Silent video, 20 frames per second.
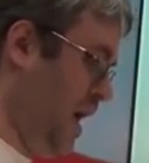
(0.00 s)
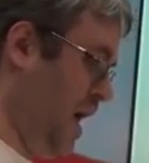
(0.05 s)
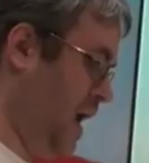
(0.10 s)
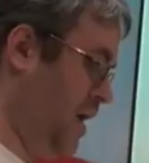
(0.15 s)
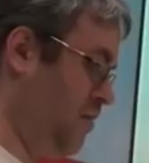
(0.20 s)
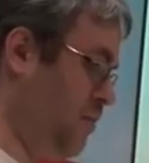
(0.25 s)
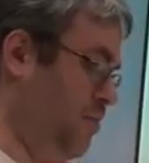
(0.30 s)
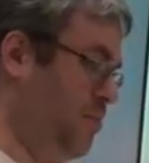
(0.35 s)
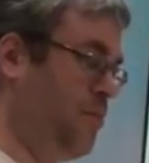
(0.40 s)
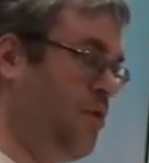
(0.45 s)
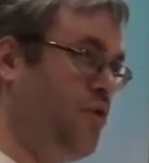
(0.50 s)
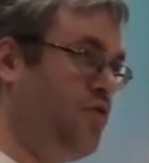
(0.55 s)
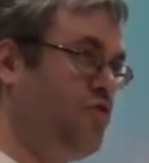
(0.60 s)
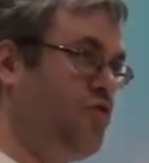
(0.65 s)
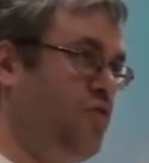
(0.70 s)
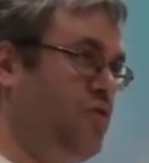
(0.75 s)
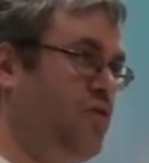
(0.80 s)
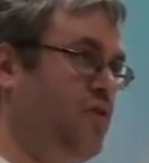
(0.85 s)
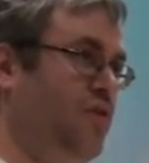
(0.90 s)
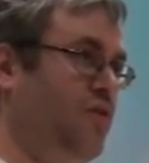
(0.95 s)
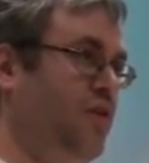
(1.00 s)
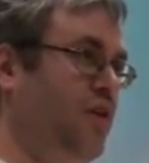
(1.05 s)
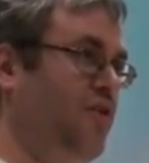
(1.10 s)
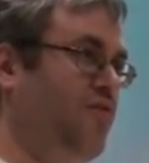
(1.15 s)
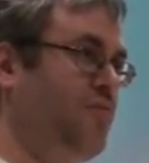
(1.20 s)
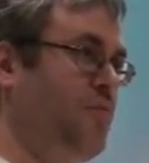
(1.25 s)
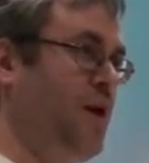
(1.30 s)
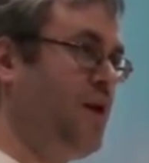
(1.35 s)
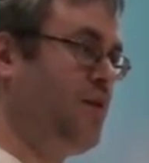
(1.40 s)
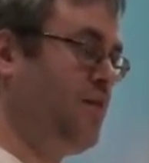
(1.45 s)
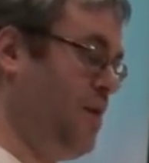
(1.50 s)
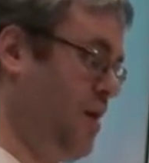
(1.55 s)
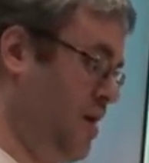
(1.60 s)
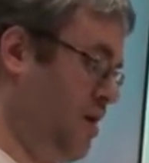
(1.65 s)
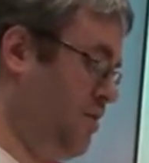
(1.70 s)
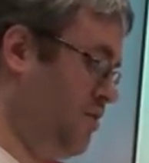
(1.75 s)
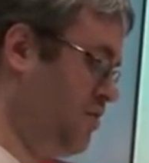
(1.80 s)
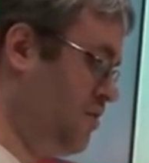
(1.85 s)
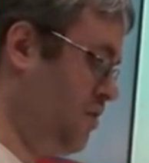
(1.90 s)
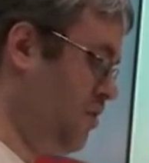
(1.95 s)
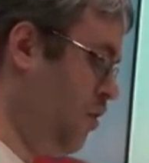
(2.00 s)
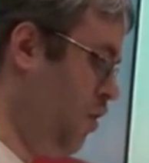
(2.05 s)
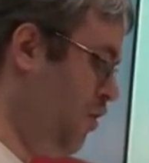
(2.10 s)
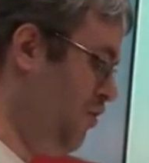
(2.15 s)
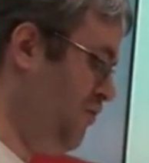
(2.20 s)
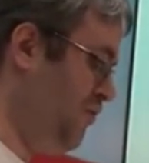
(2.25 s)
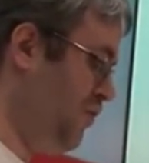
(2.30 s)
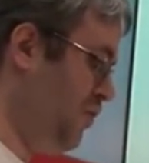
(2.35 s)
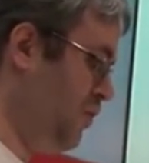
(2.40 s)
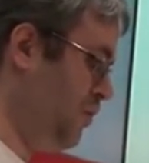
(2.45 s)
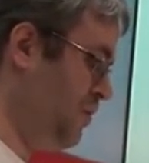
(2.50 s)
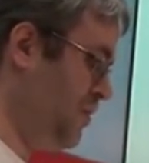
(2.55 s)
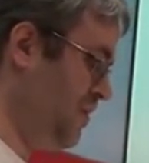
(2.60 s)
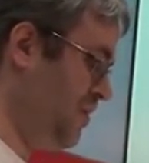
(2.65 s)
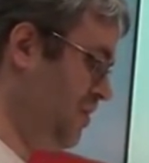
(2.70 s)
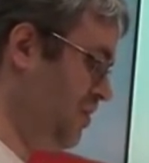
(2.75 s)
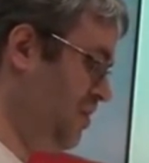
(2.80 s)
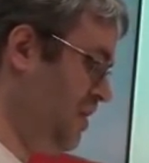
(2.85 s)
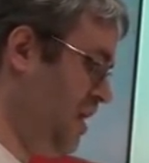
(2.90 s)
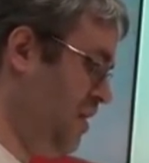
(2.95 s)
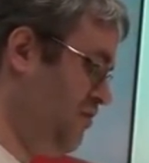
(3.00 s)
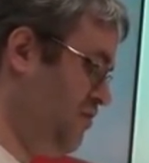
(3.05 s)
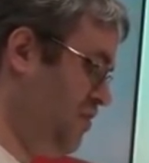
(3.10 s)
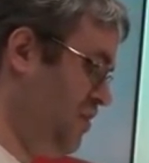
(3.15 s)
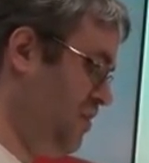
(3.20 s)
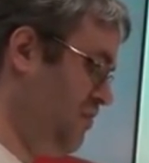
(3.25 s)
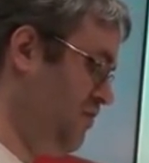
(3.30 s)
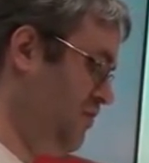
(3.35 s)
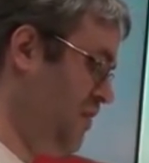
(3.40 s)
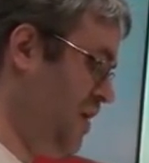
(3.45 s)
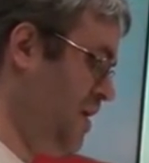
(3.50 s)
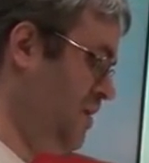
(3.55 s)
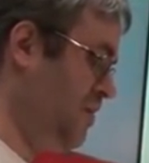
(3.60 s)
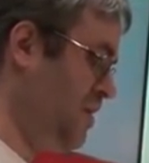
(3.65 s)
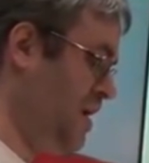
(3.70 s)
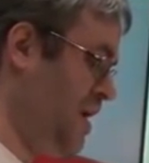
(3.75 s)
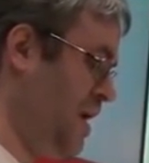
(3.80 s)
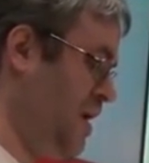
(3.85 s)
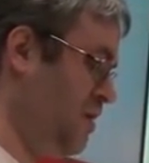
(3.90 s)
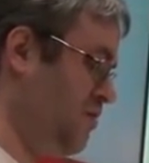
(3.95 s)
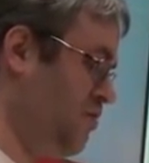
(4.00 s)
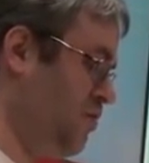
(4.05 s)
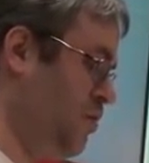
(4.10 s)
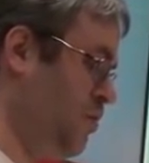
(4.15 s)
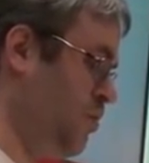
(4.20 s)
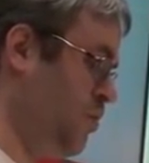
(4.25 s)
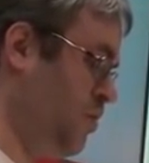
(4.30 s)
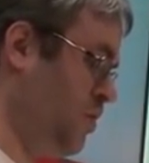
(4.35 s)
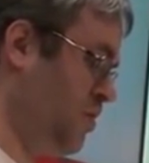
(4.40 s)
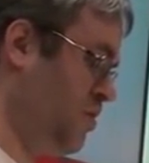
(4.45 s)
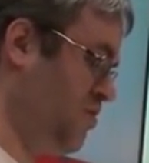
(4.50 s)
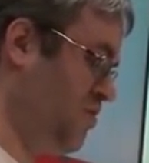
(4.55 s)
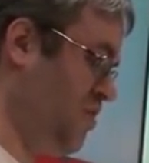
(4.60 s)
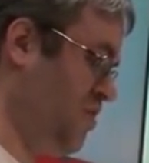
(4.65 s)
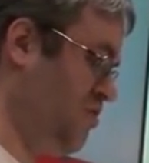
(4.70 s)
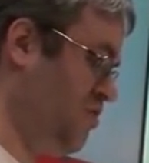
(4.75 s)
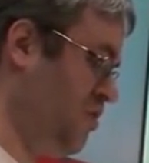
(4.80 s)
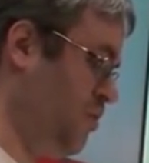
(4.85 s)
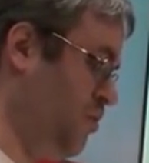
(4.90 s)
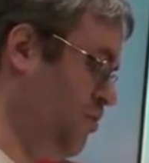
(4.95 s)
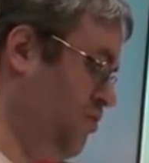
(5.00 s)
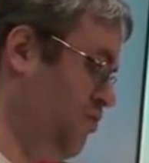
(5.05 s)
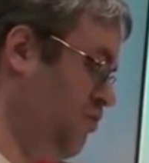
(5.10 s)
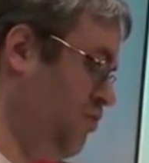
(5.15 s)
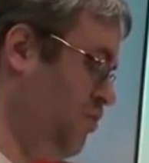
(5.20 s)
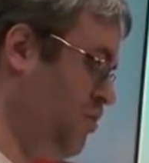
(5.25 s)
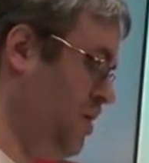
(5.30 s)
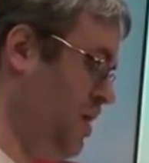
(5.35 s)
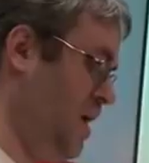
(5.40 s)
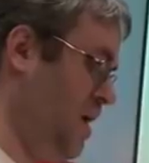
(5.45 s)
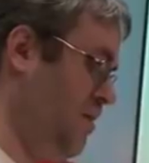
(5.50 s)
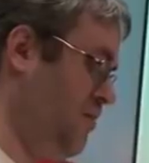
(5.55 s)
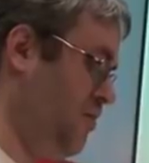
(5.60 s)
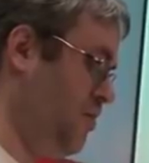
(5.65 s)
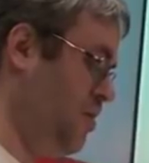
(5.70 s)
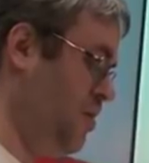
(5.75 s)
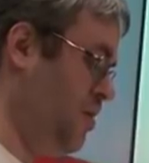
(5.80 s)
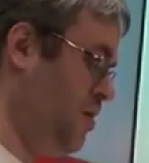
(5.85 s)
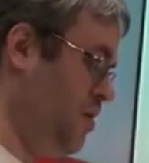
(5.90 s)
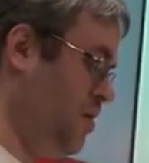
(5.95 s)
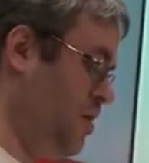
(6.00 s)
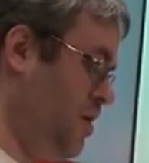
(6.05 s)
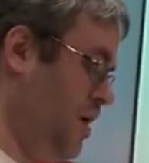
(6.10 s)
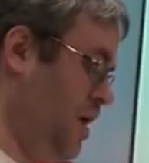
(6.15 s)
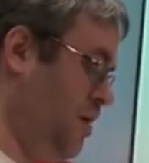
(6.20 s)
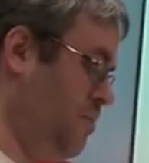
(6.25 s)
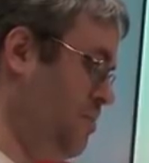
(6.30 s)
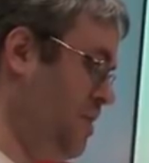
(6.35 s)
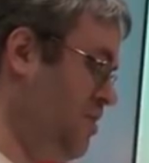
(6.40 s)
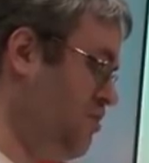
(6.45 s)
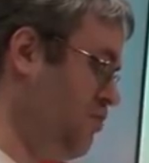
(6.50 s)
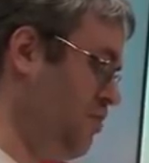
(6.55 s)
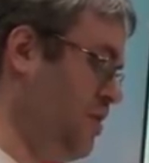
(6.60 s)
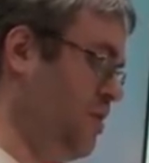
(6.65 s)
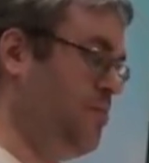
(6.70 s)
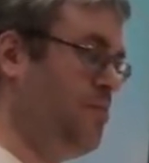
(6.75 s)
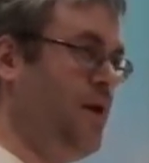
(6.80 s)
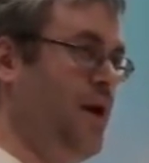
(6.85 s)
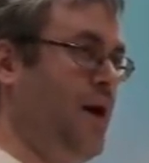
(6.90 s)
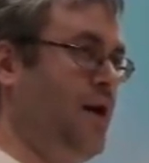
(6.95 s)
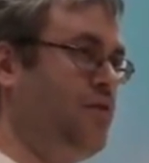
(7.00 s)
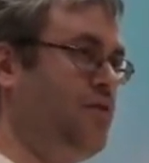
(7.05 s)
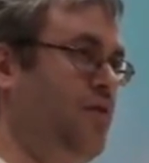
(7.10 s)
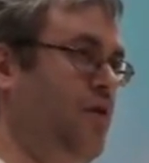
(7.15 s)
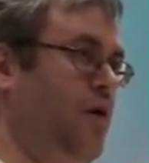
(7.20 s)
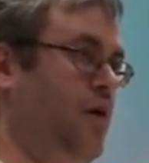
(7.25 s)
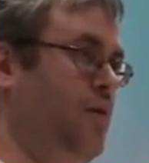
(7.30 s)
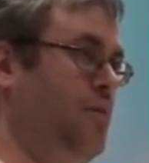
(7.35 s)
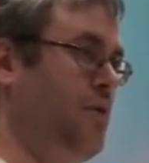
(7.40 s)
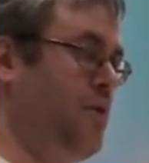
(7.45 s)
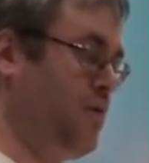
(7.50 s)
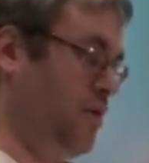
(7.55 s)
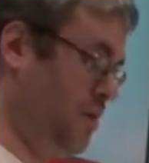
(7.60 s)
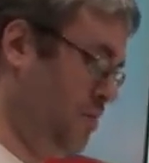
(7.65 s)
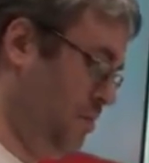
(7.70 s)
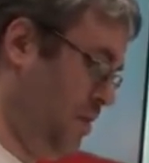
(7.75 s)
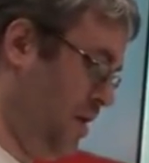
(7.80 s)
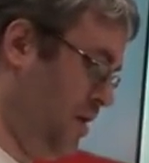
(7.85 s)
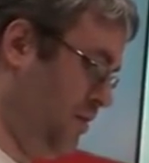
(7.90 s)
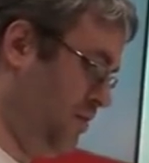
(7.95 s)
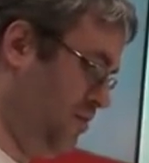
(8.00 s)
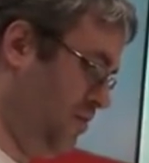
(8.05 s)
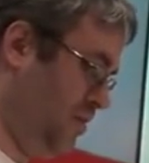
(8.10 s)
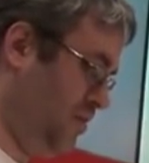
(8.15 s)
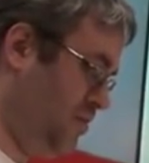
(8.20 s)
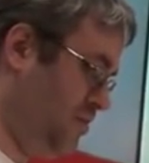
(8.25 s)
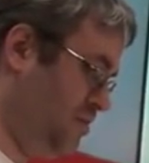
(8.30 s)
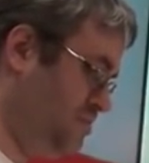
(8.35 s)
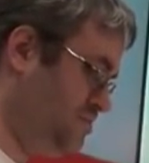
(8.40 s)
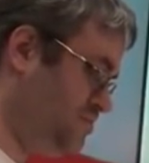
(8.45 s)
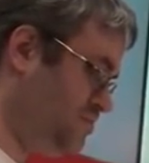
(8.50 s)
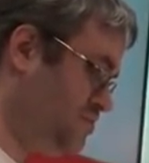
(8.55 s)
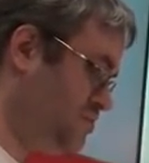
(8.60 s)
And the merger did leave Michael Harrington hopeful that the left had finally had its own organization and would soon have a major impact on American politics.